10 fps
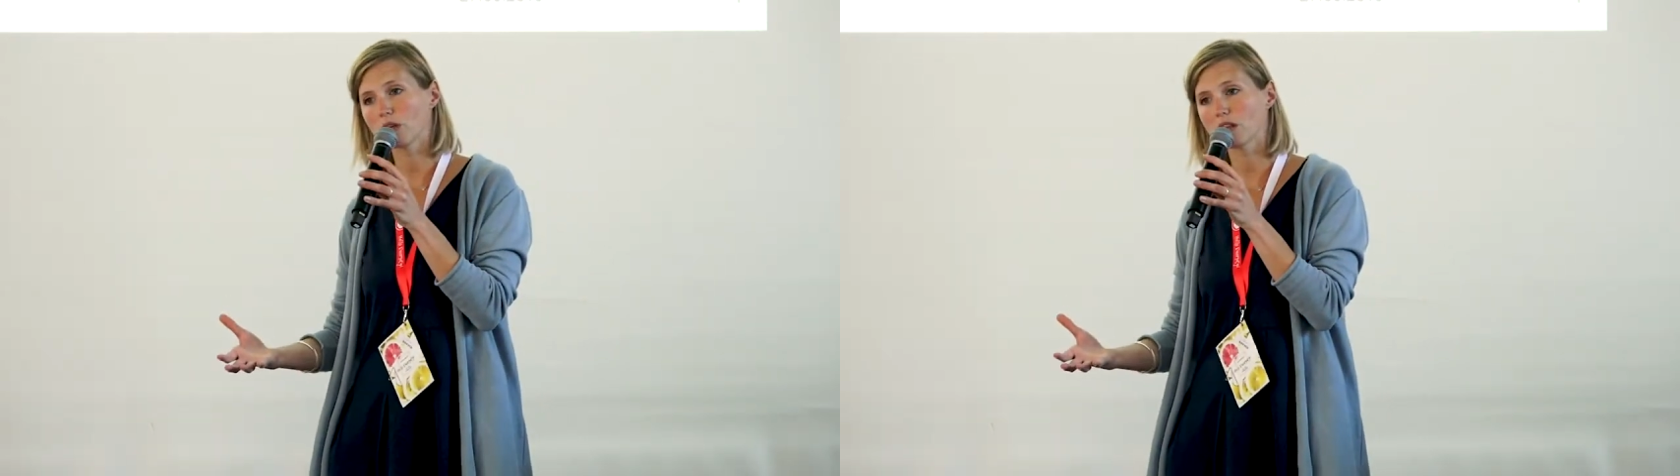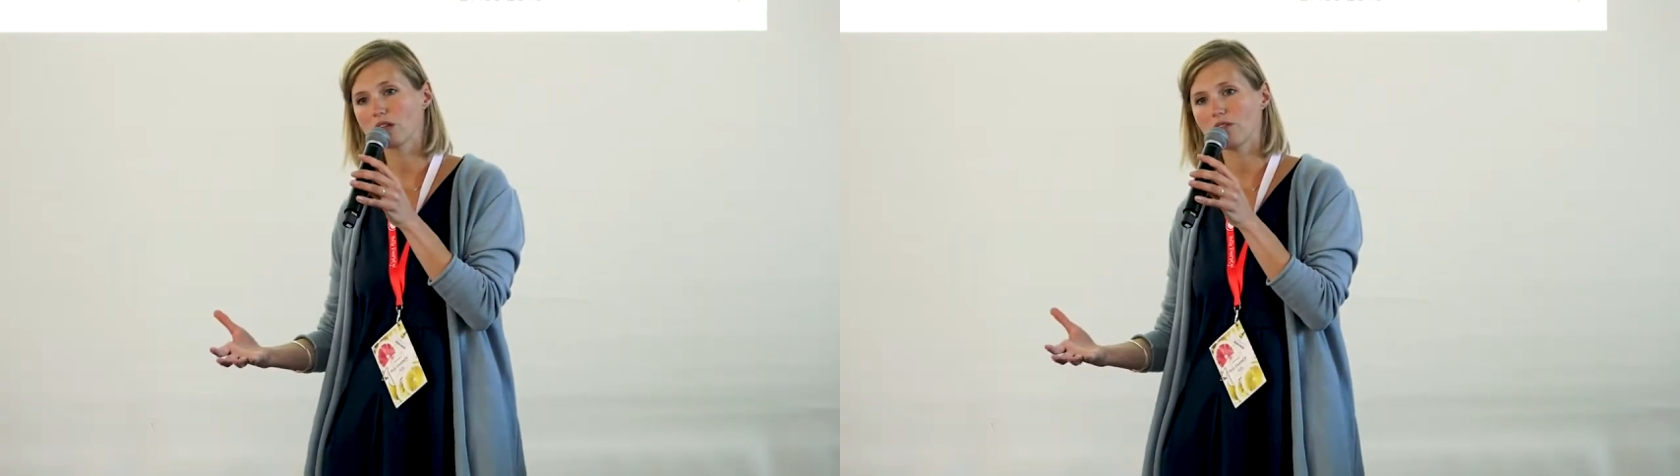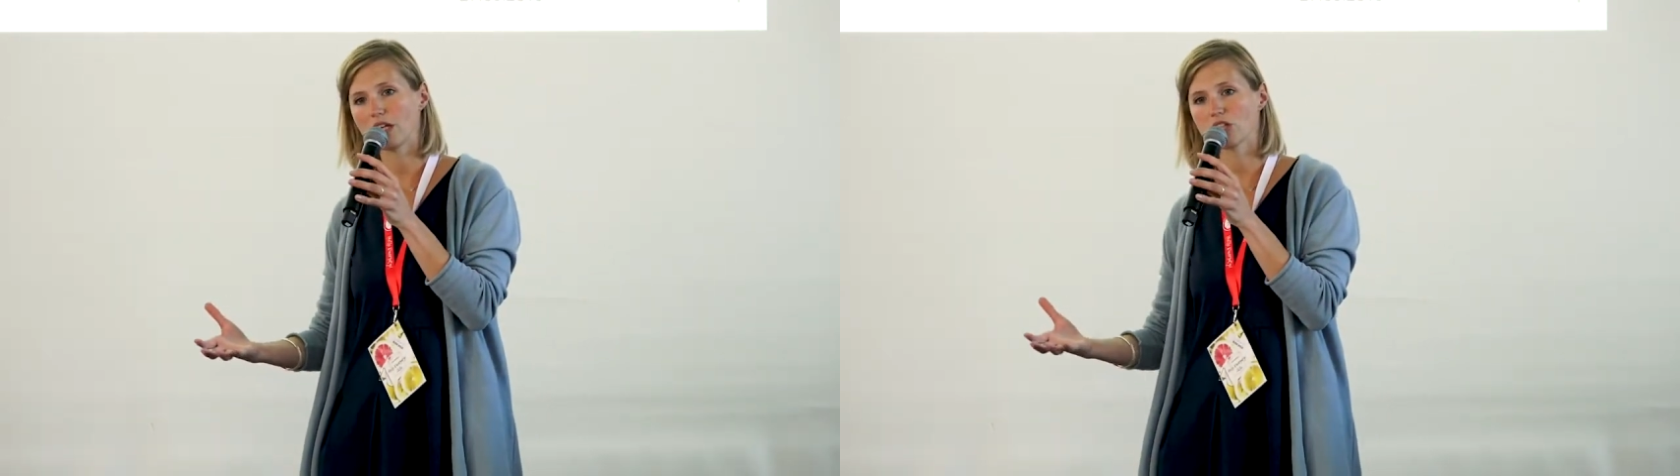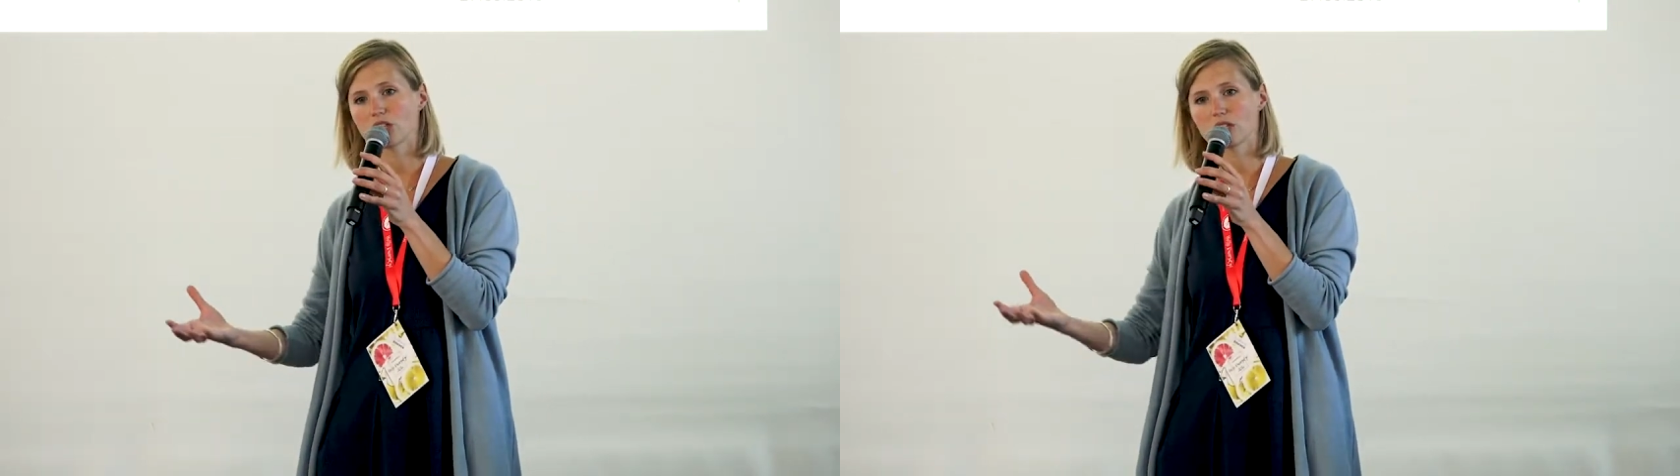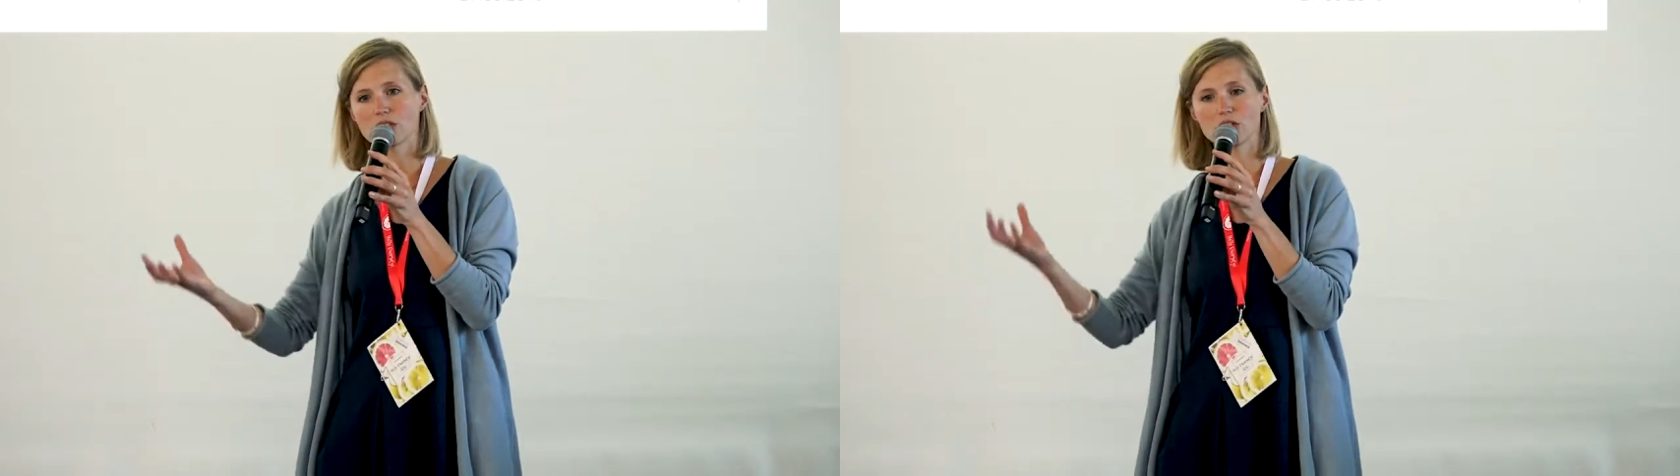with
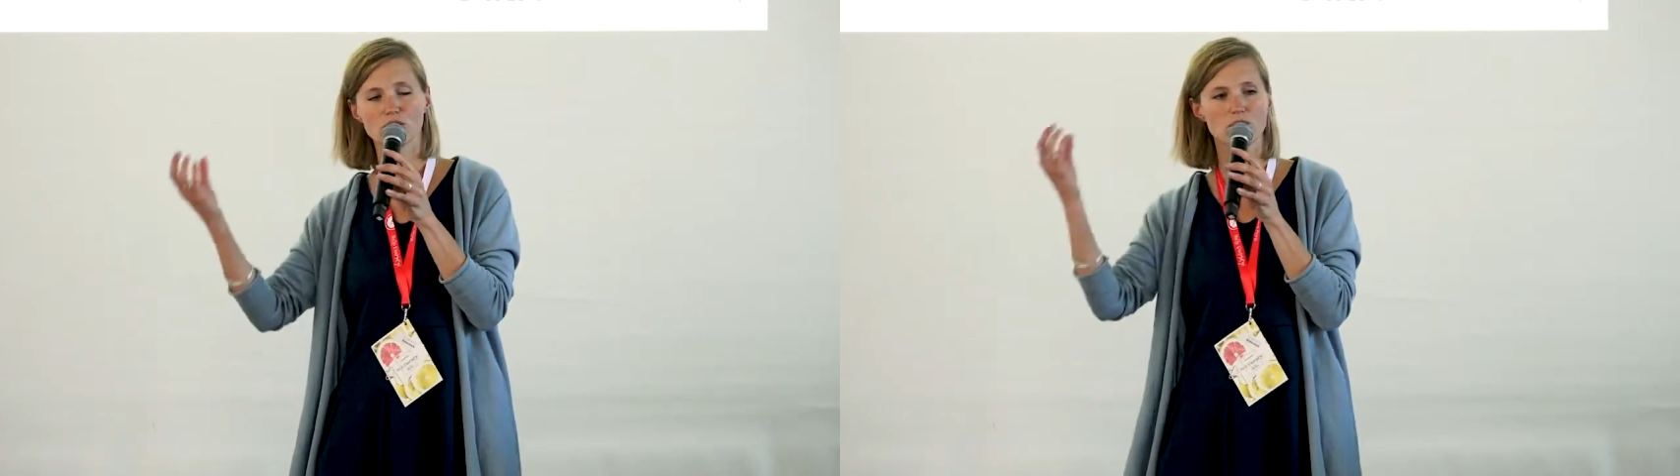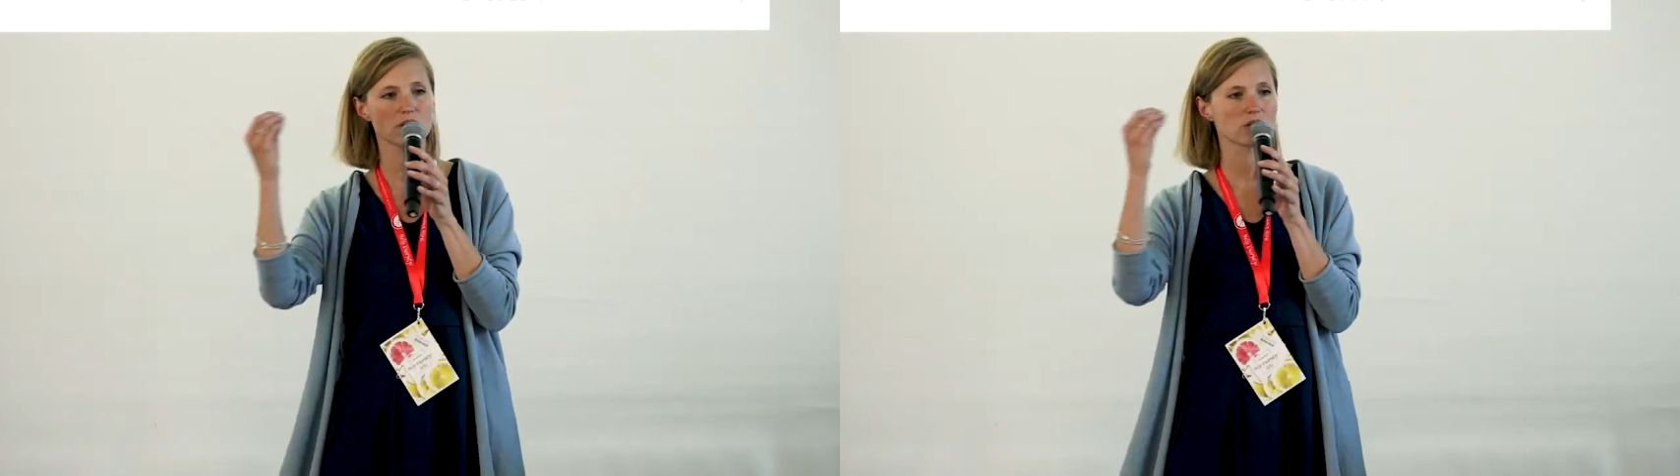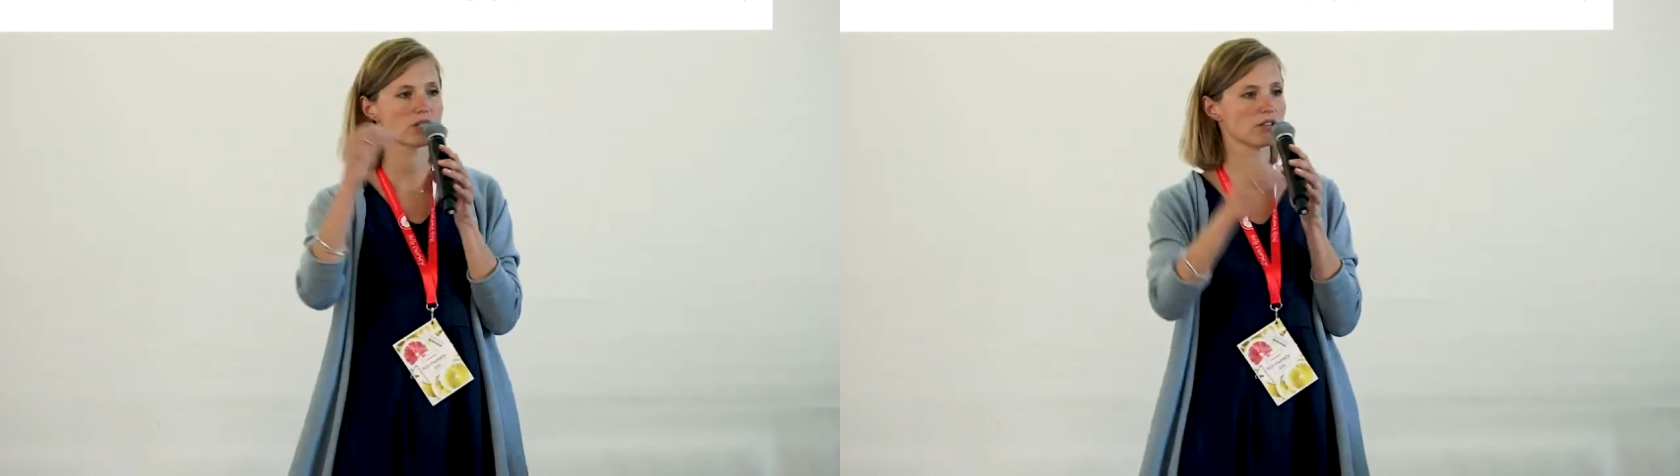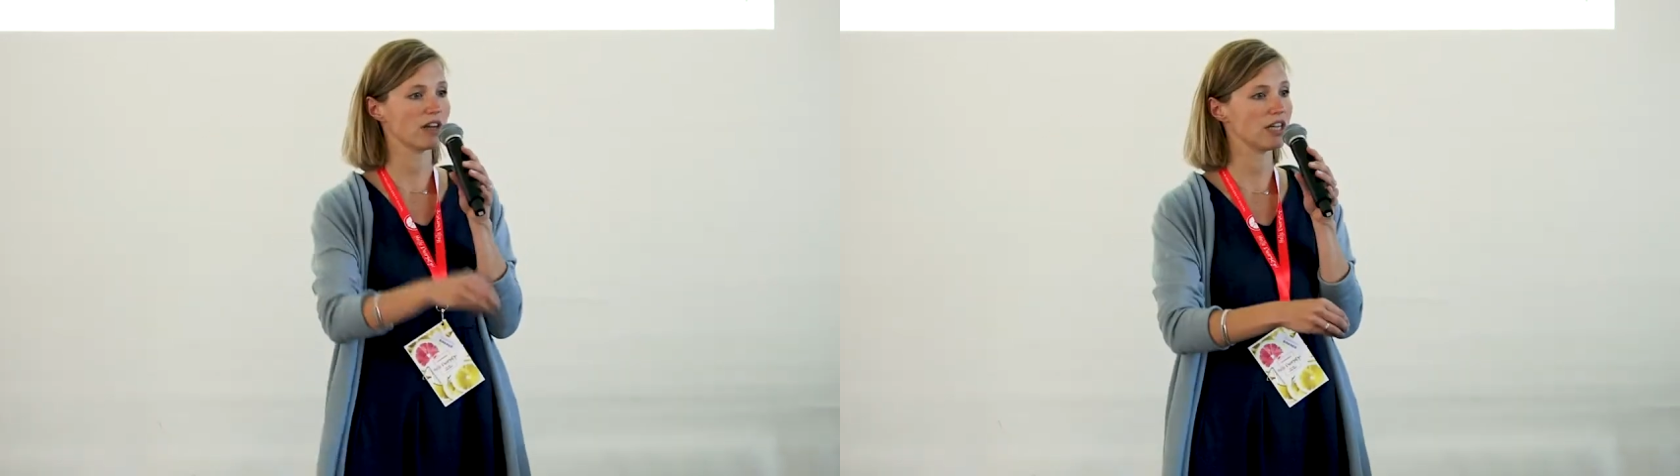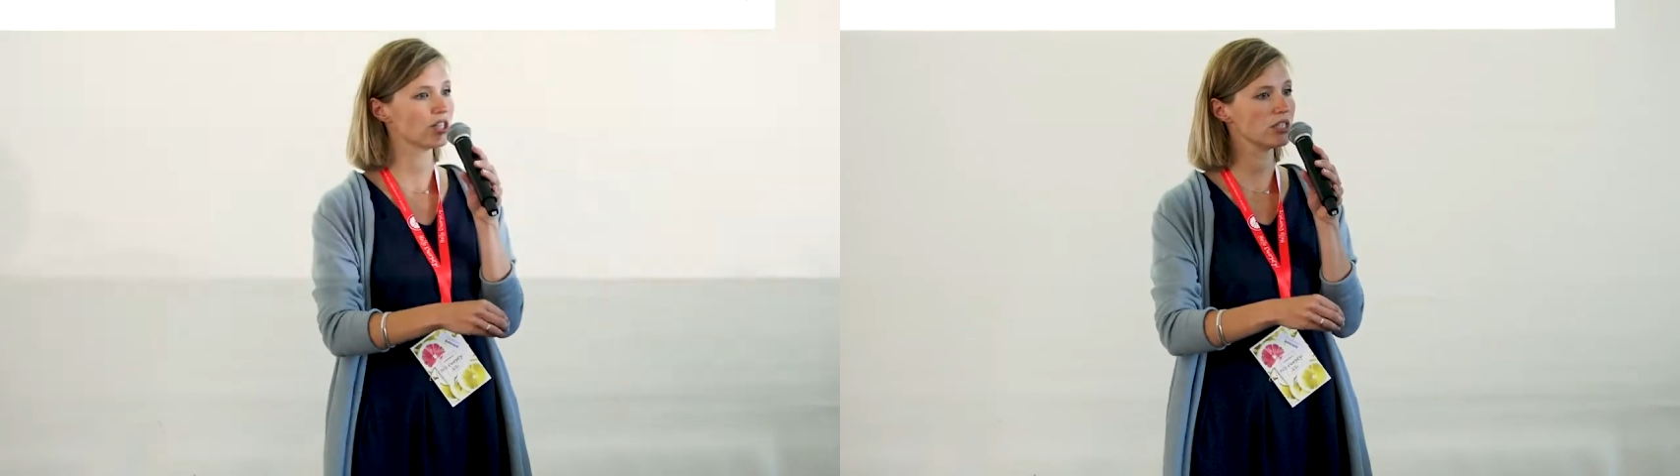inventions and turn those
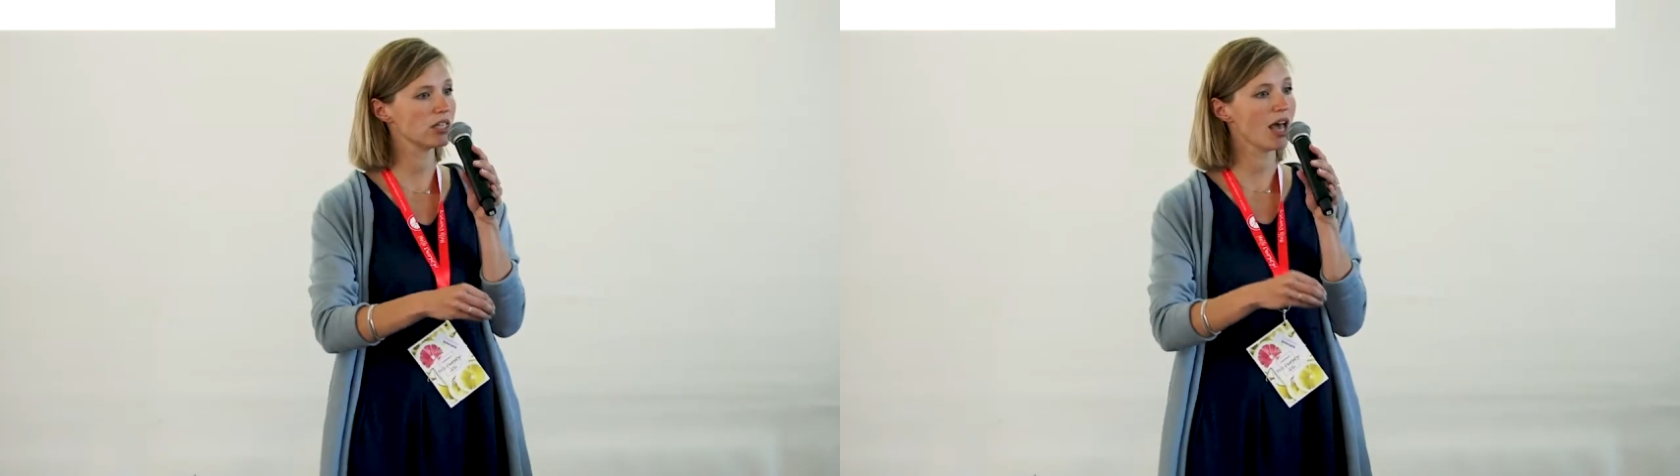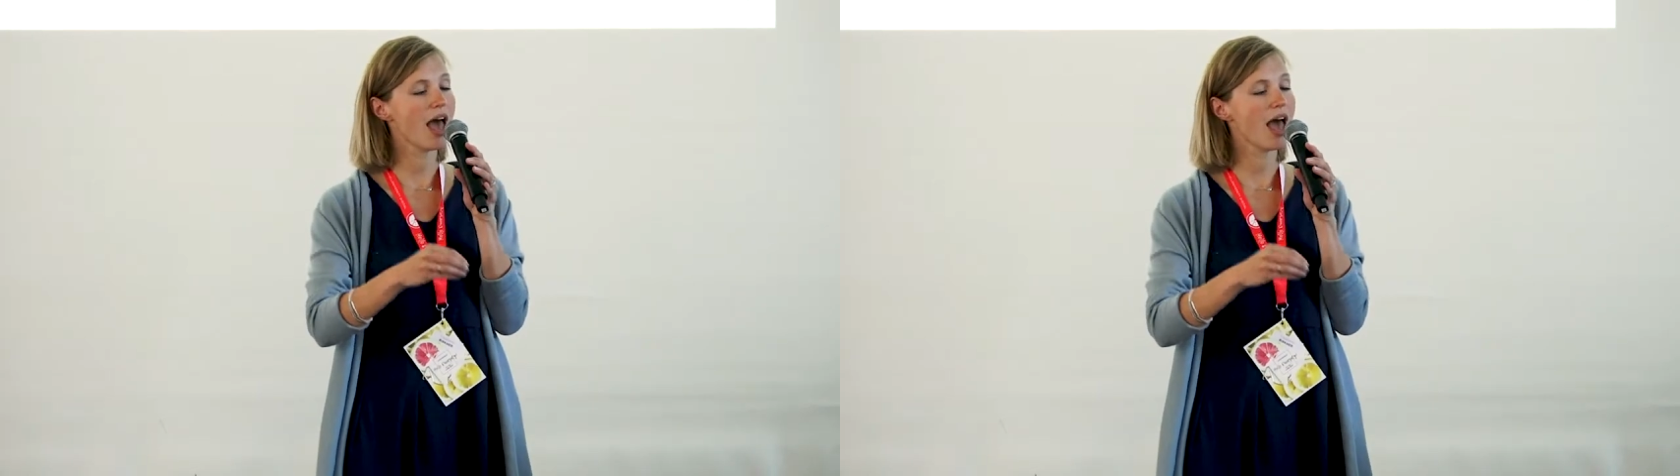innovations.